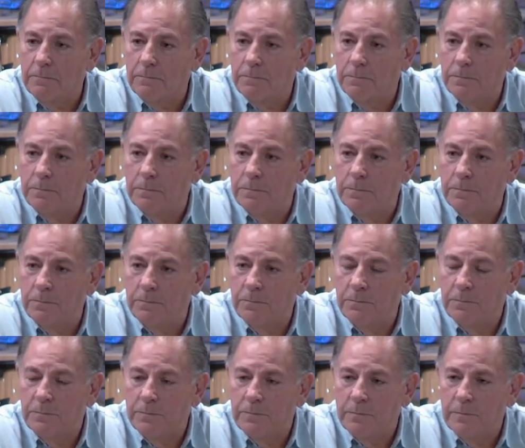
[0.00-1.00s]

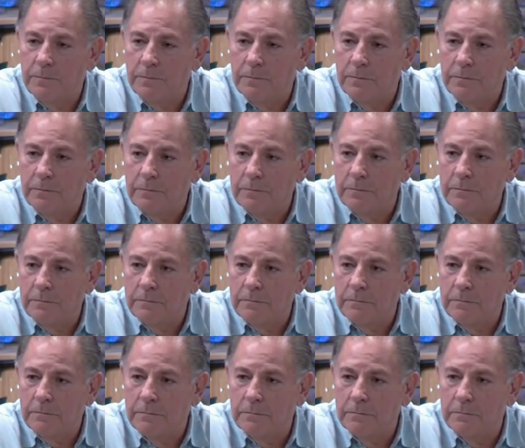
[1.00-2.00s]

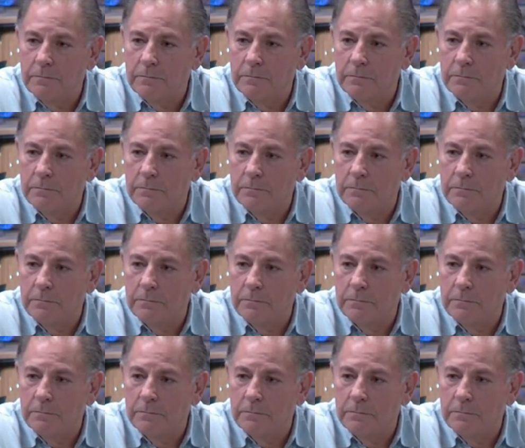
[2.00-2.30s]
(no one is talking)